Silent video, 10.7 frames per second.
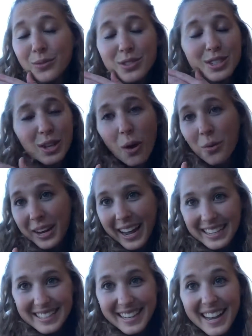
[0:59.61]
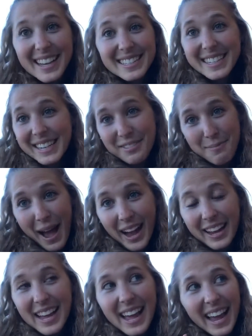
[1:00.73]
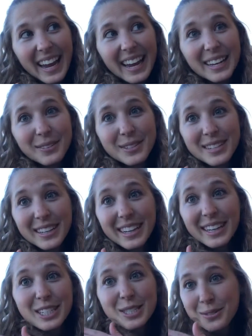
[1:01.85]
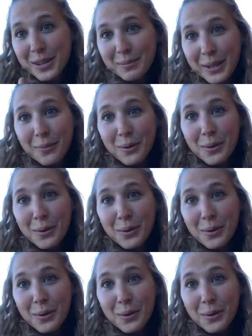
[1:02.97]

so nice to give back and it was an extremely